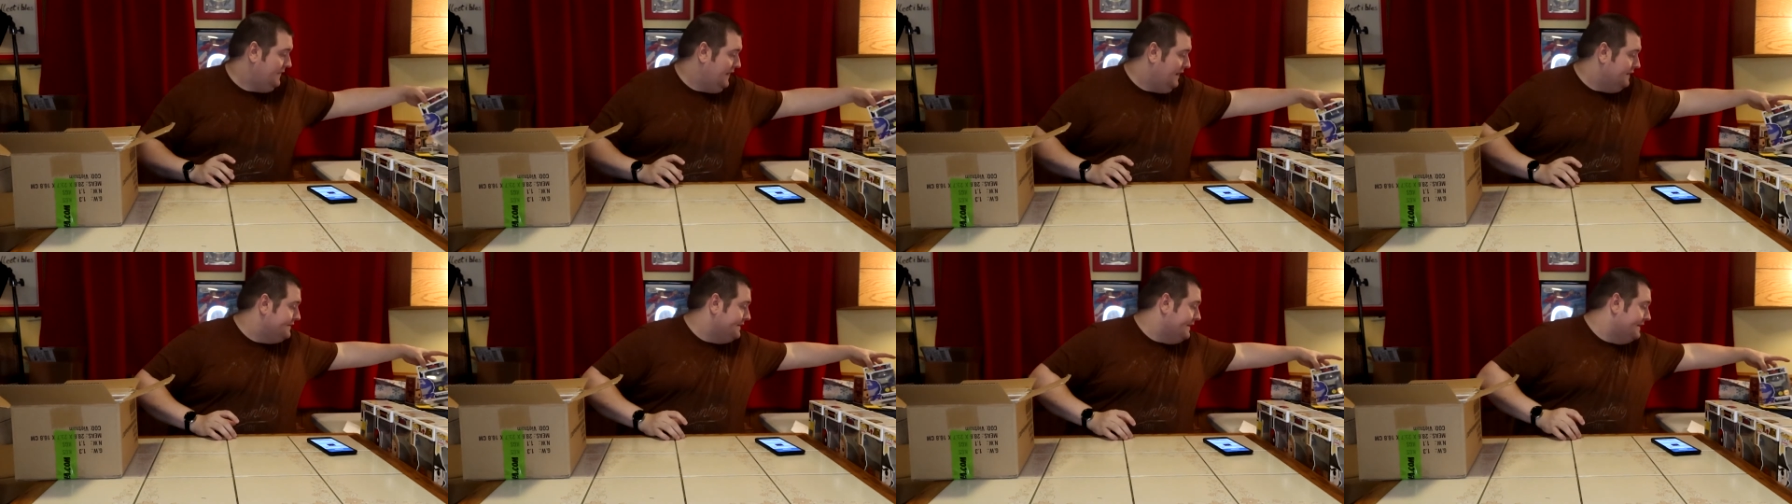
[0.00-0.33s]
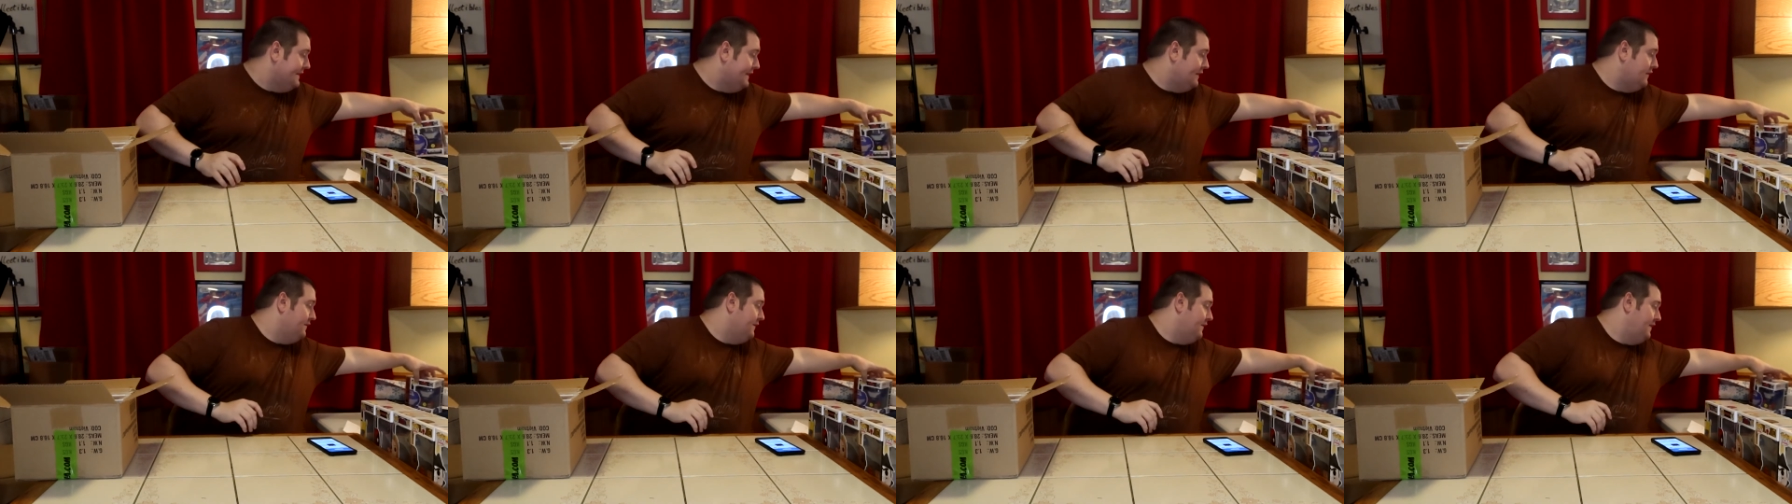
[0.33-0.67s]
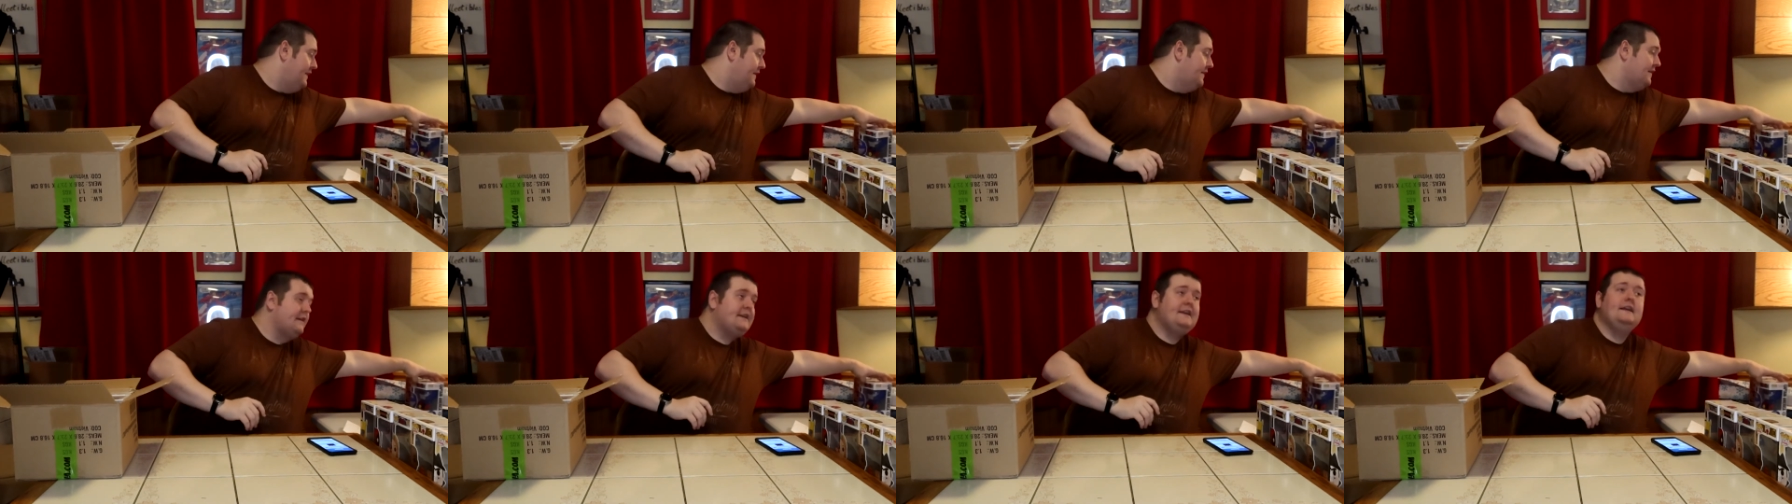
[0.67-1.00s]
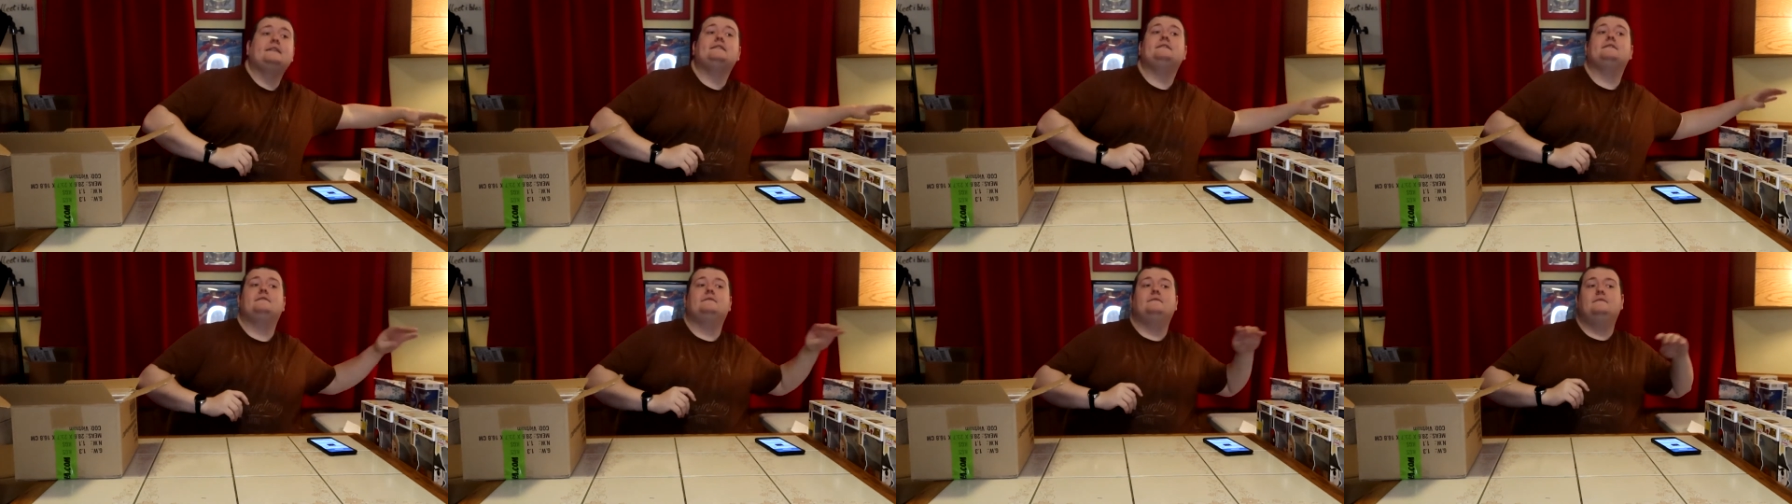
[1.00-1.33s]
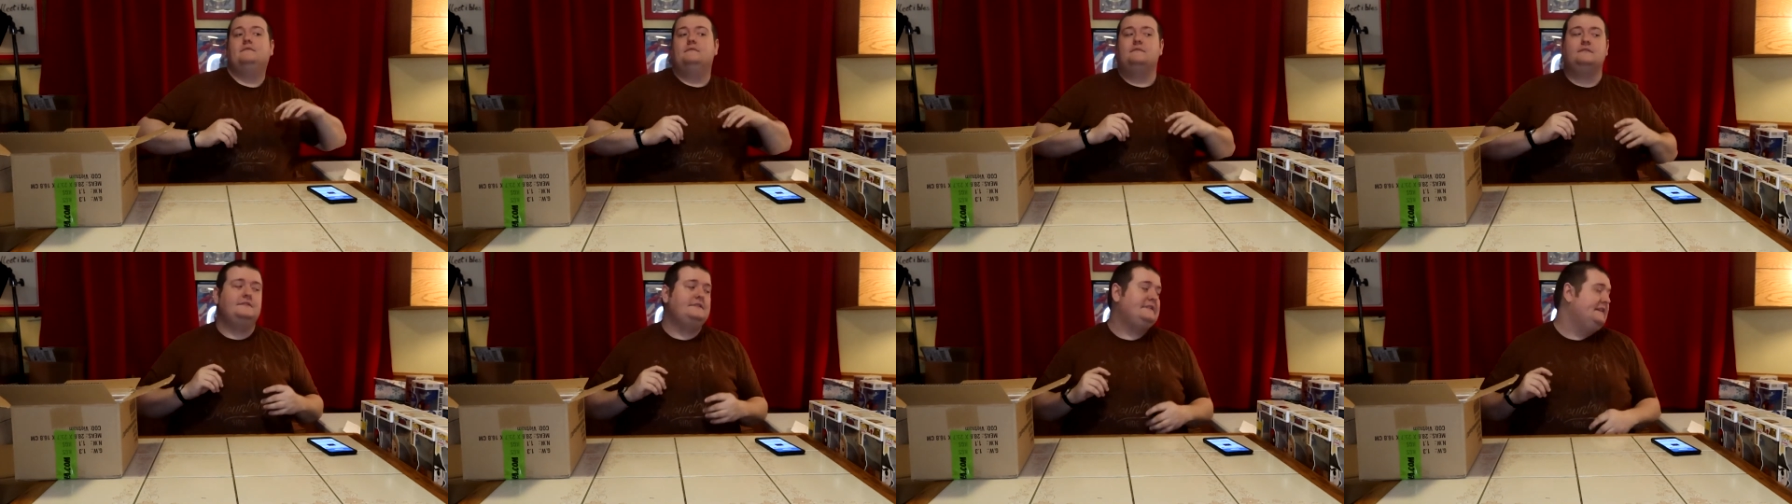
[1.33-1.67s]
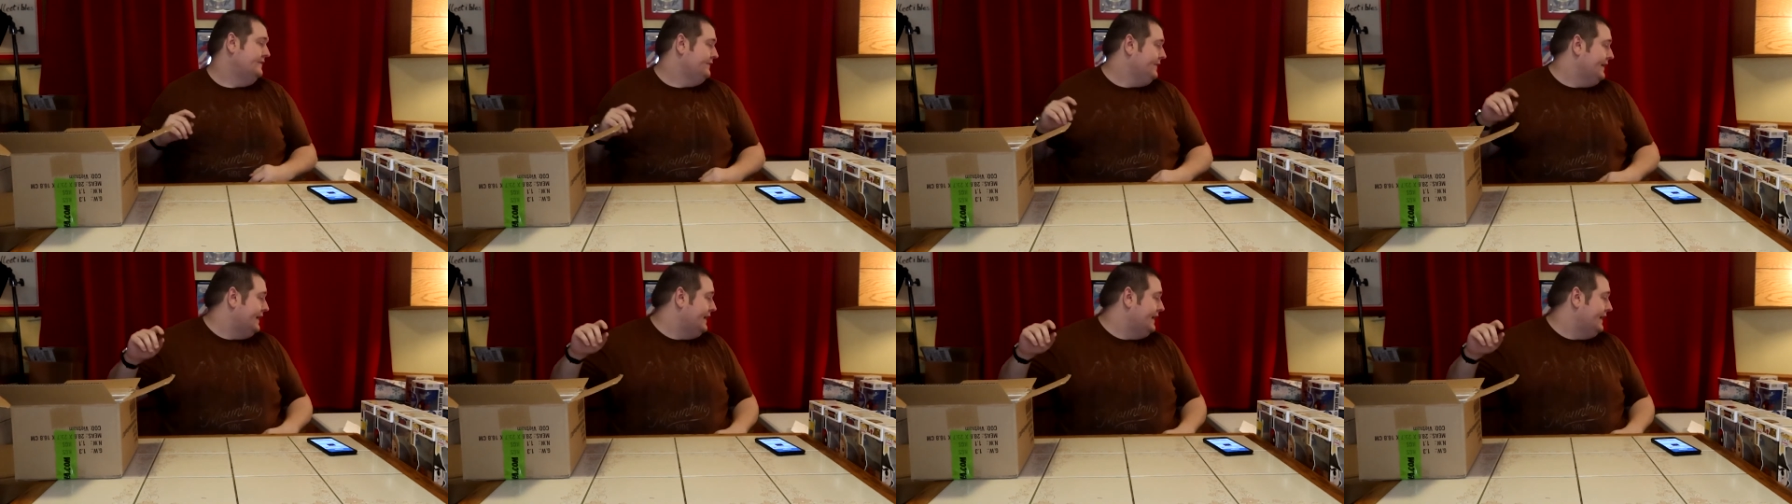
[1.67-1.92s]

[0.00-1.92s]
I'll set that over here in case, see if